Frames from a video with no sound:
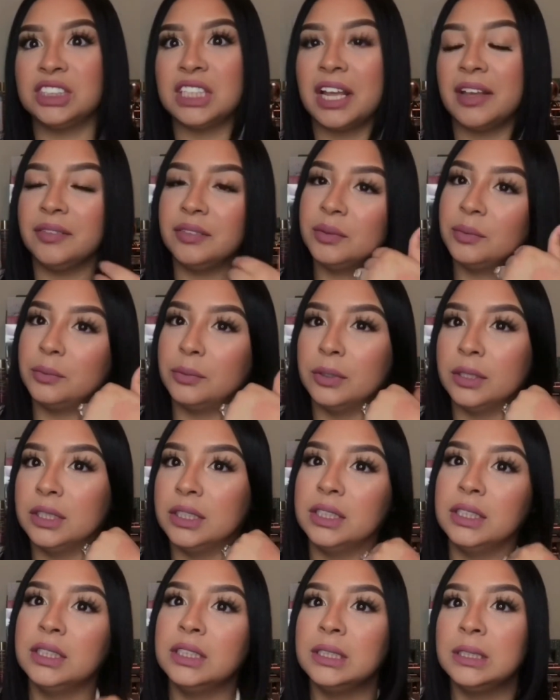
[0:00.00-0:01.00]
haven't
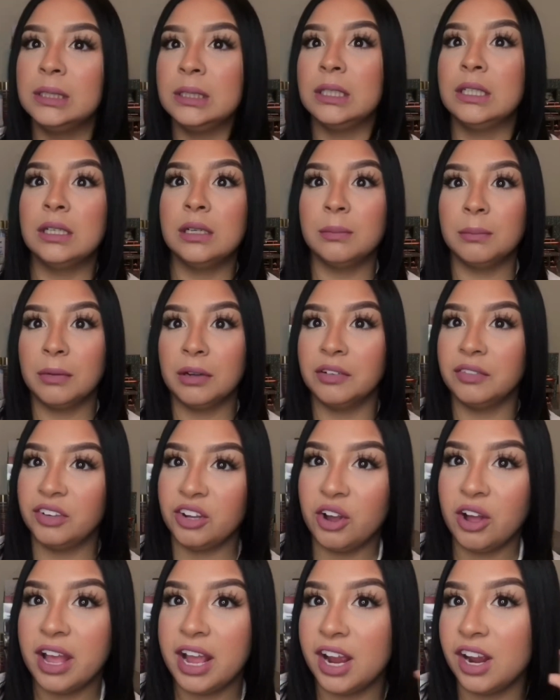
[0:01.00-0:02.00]
worn my
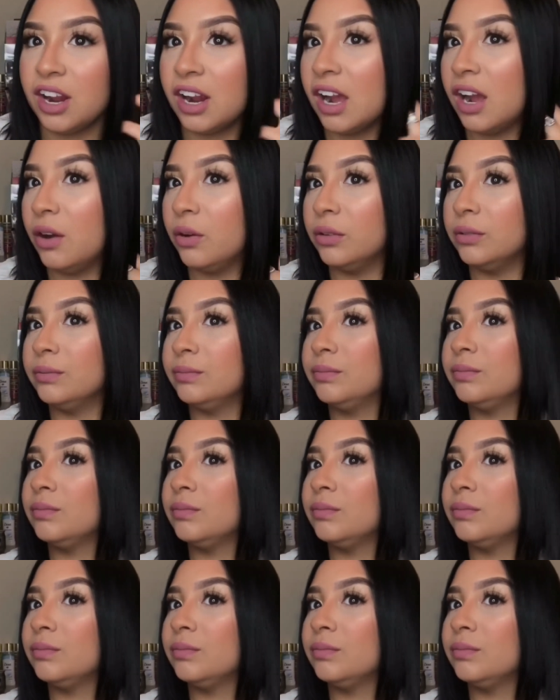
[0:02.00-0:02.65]
real hair out.